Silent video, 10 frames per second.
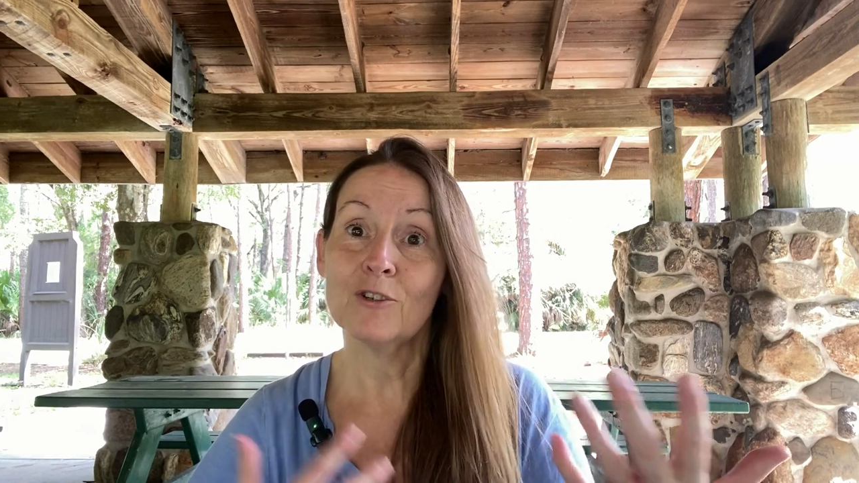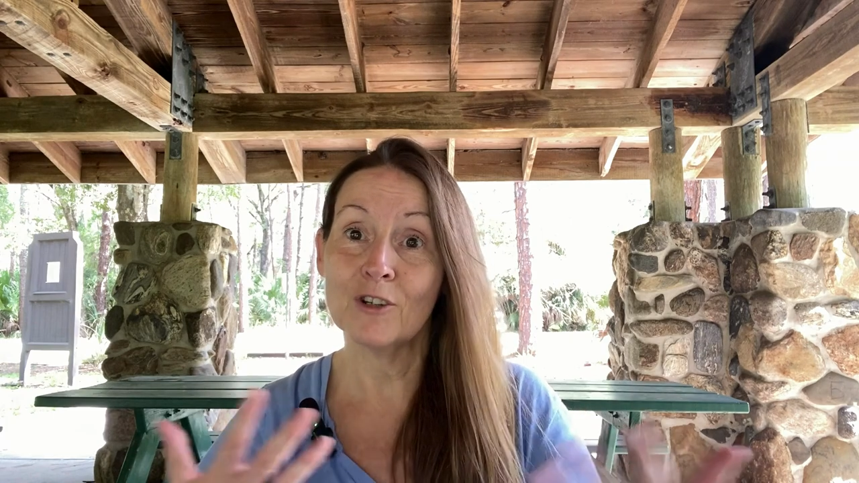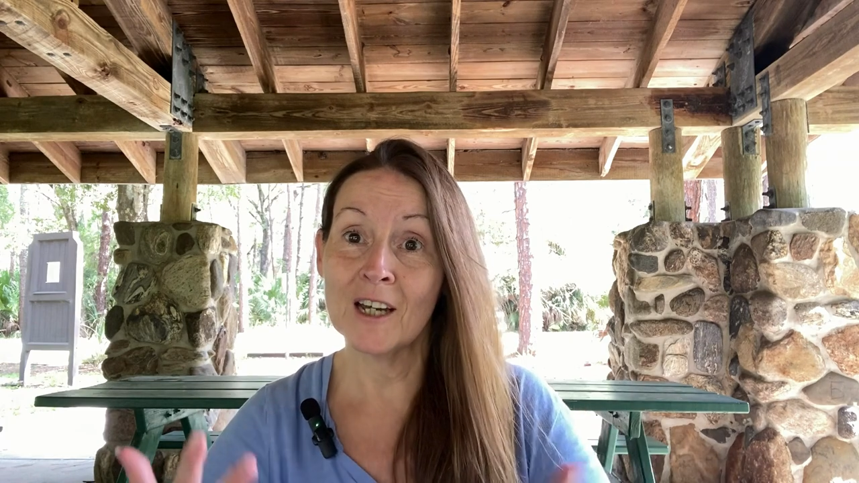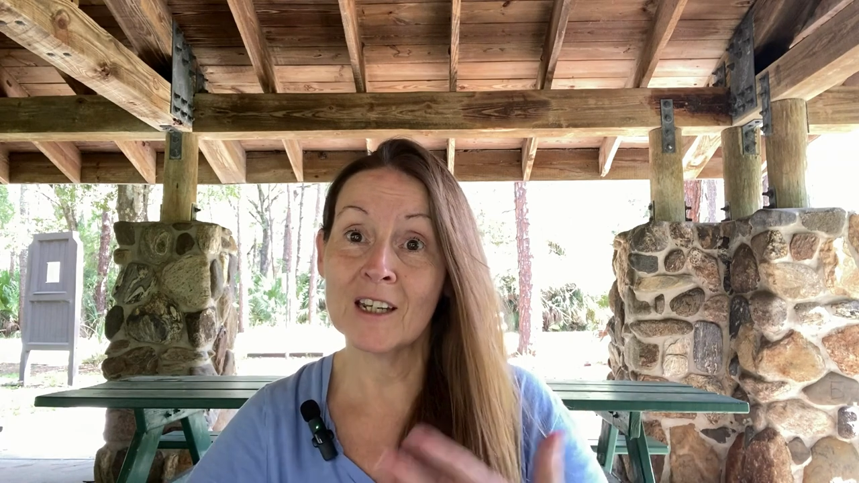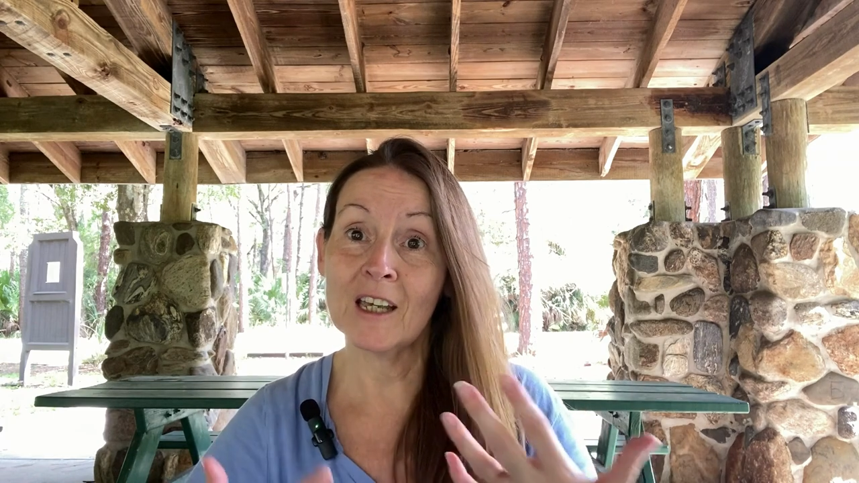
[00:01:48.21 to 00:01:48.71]

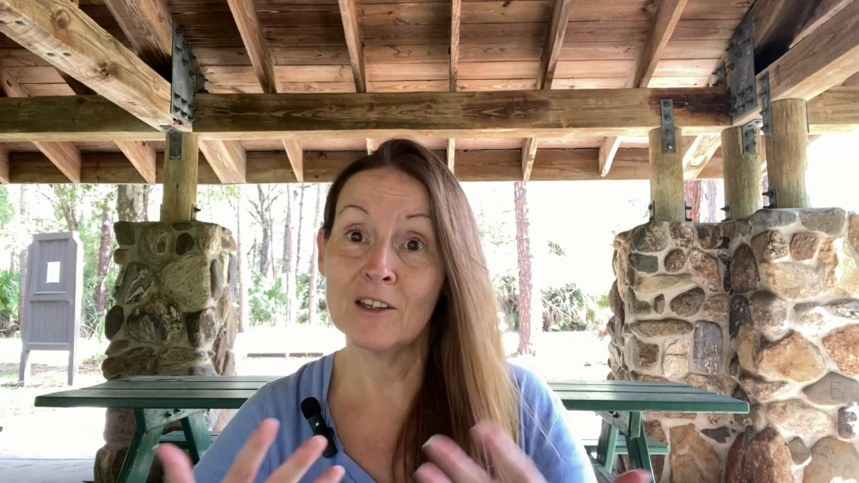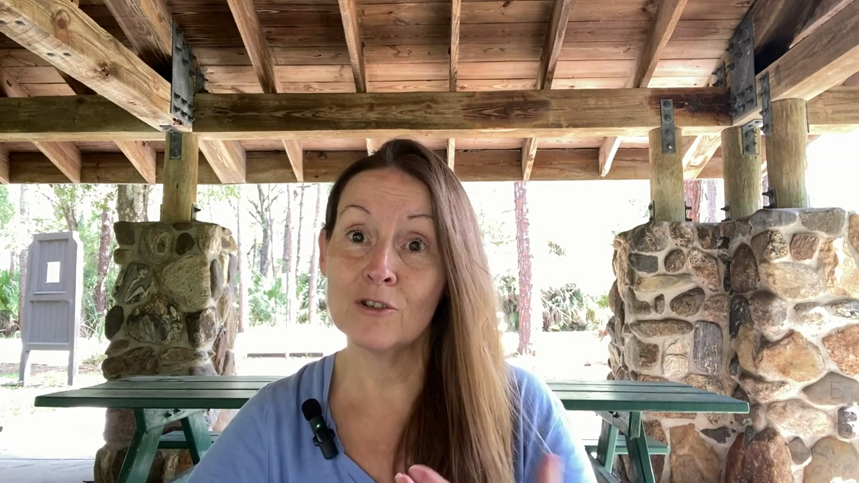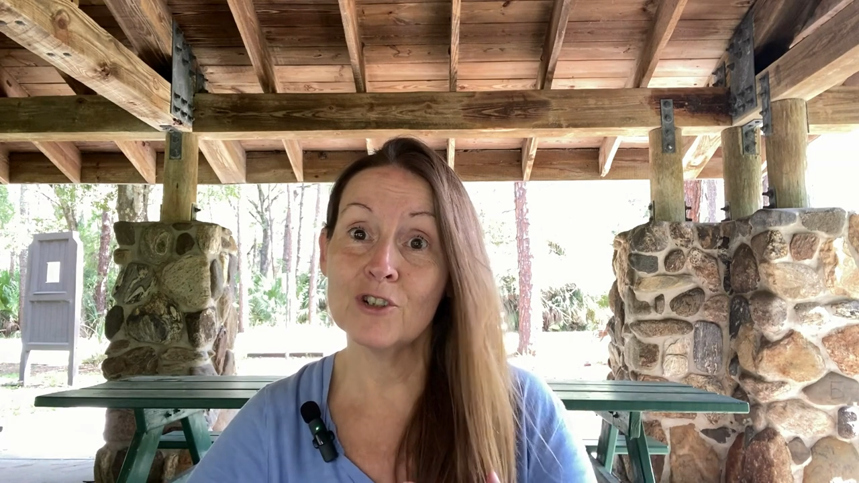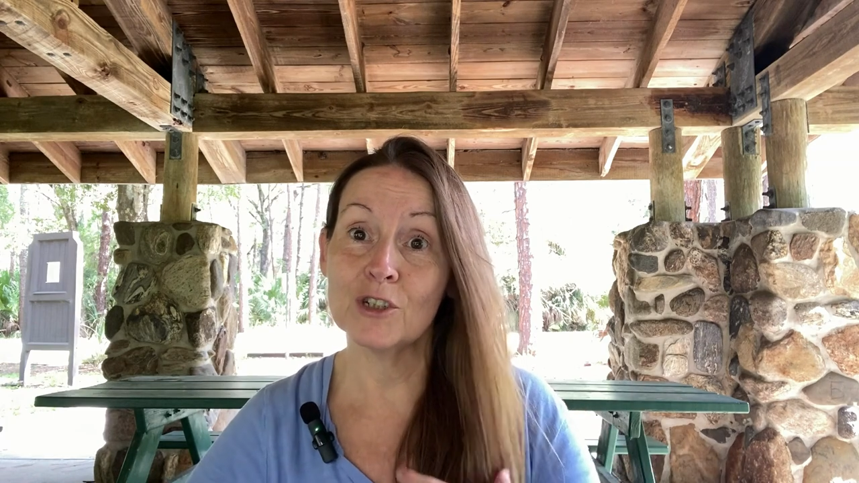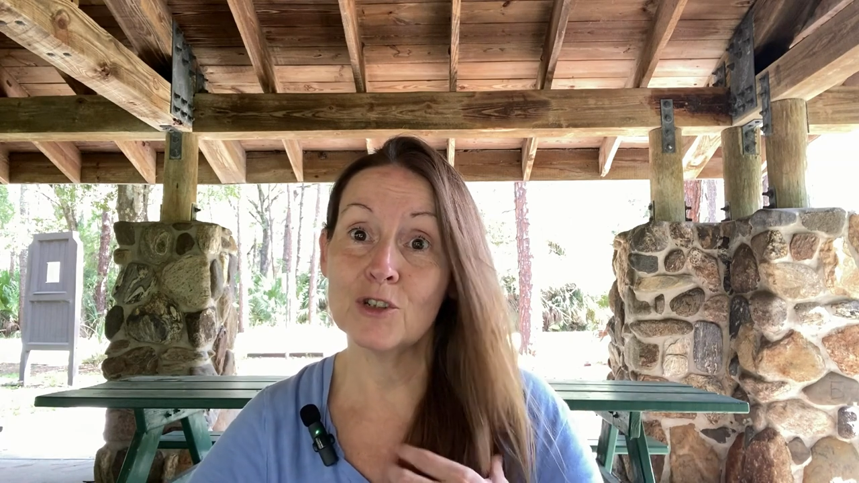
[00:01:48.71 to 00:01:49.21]
you're adding
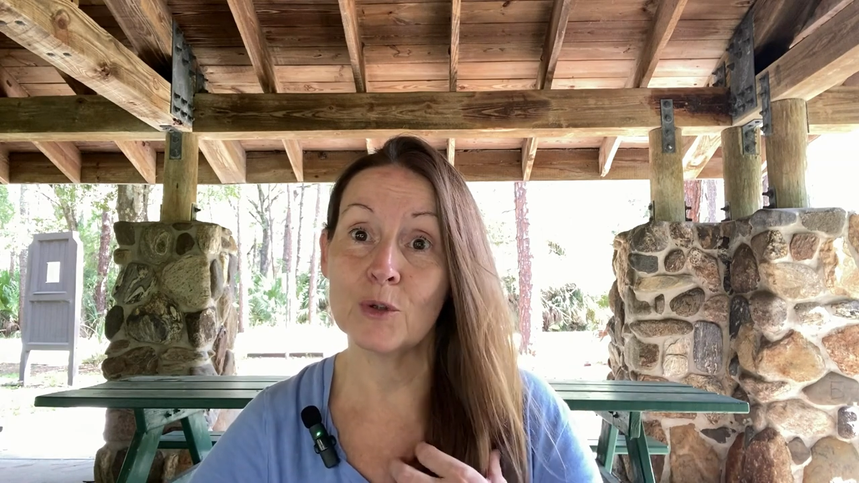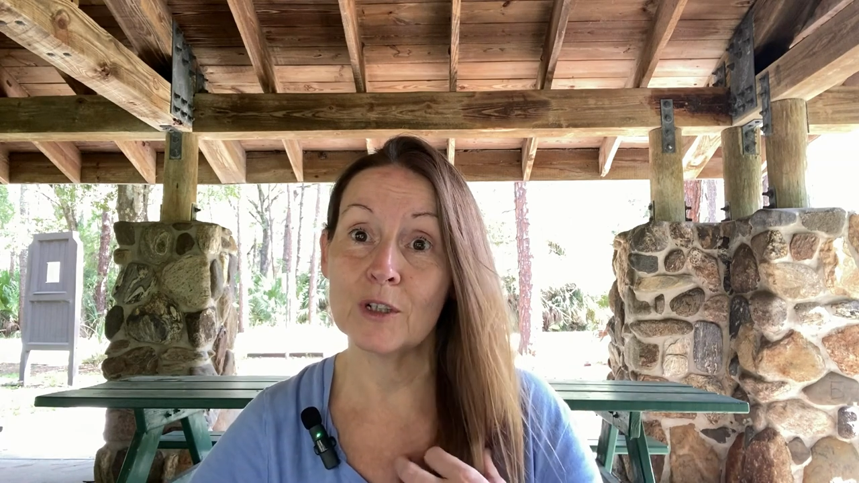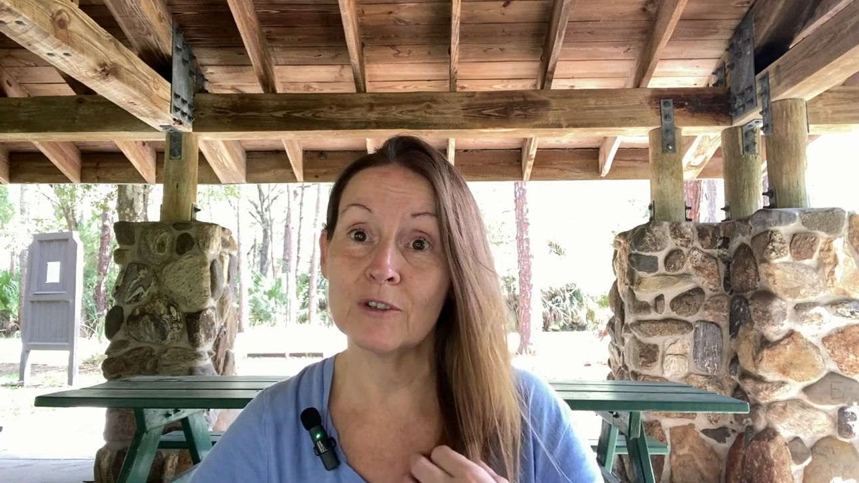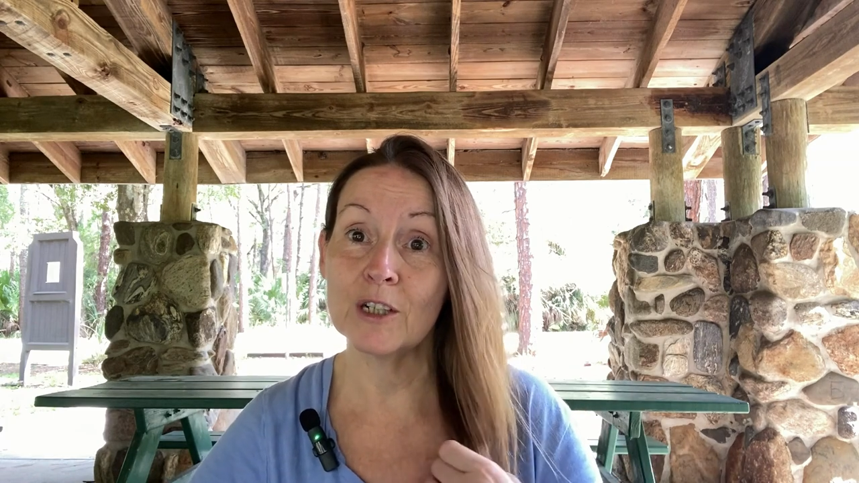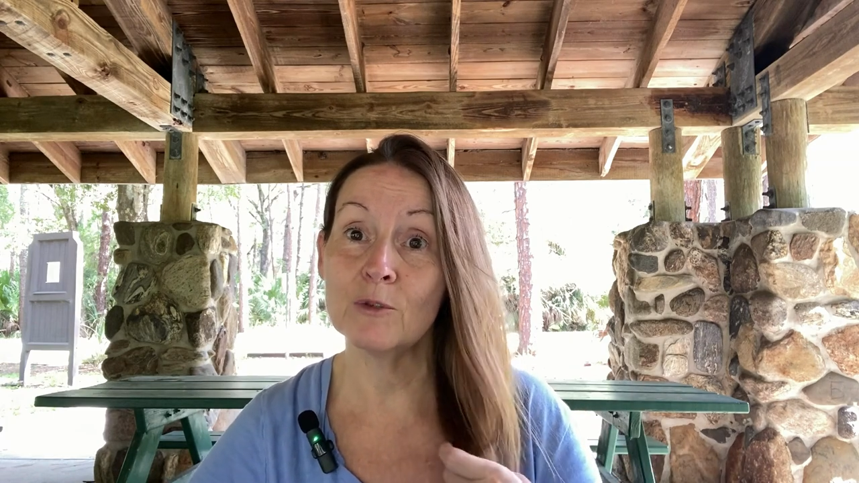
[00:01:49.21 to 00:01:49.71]
energy to
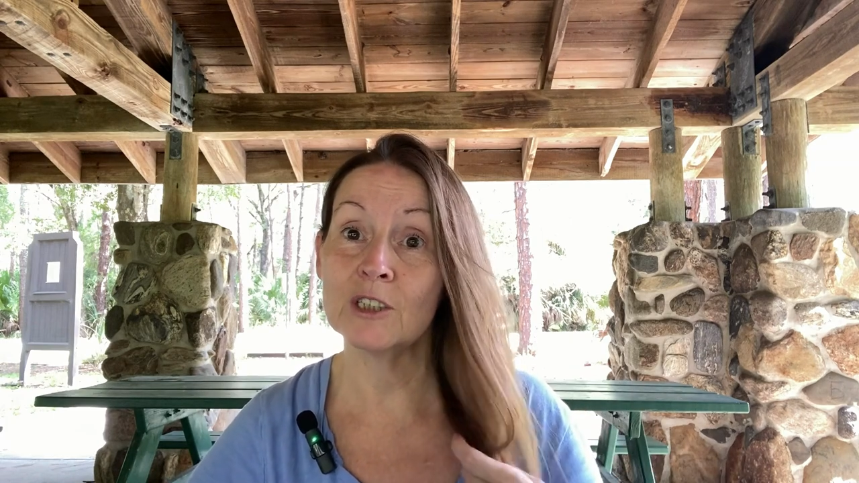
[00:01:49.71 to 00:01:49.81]
it, right?